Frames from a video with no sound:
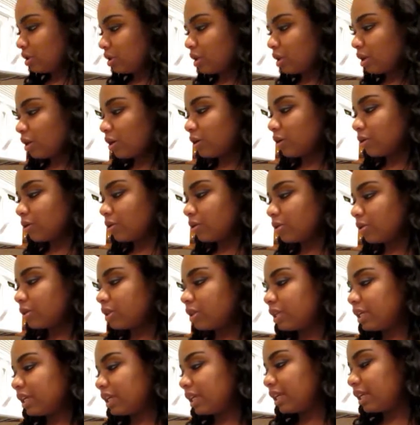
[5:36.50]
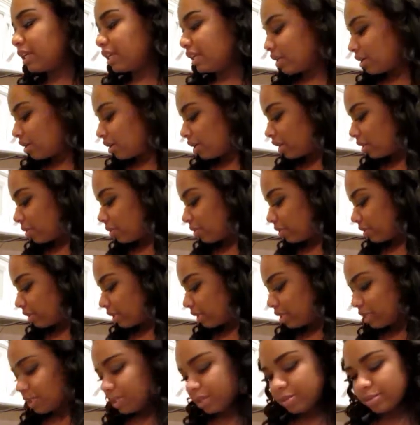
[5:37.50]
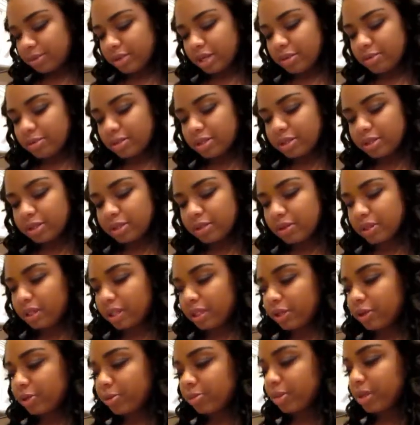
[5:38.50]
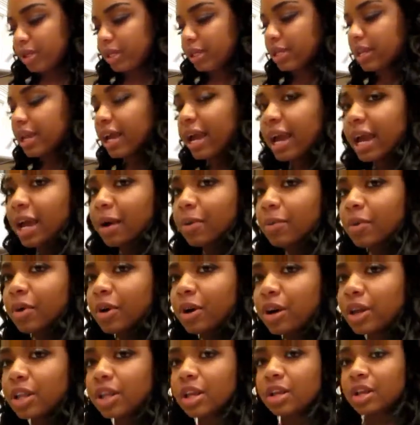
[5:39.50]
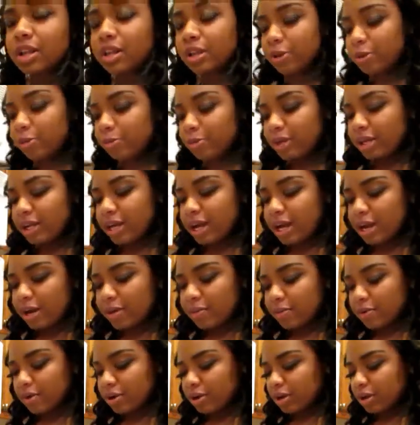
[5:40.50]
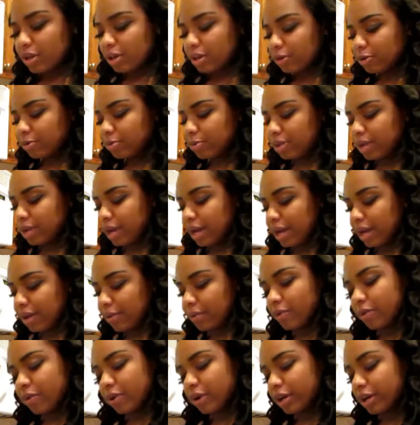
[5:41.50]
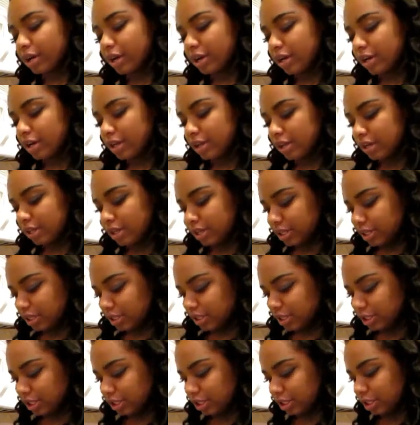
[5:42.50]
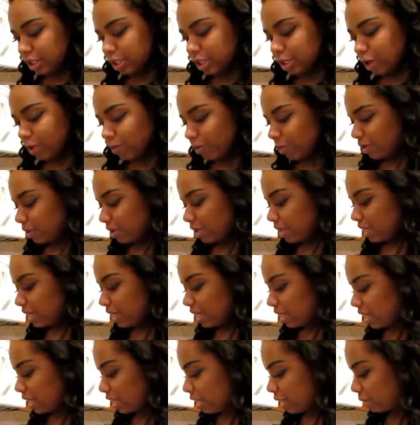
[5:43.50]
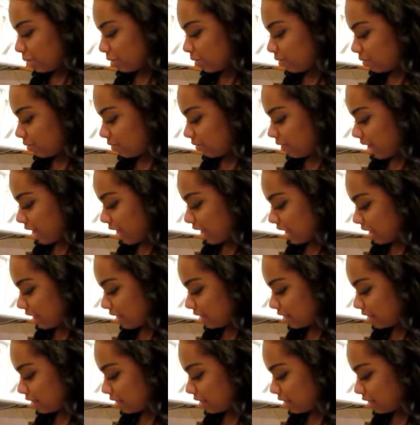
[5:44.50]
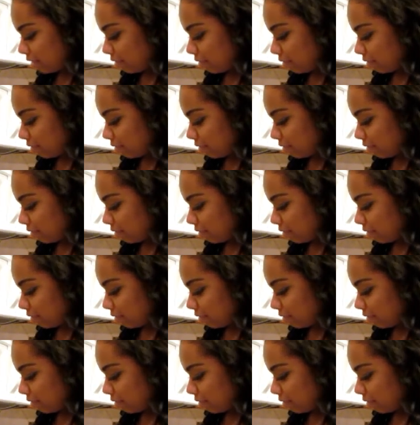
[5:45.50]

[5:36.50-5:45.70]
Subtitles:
the whole thing in all at once. But I'm going to do a little bit and add water, then a little bit, add water, a little bit, add water. Just so it won't thicken up too fast.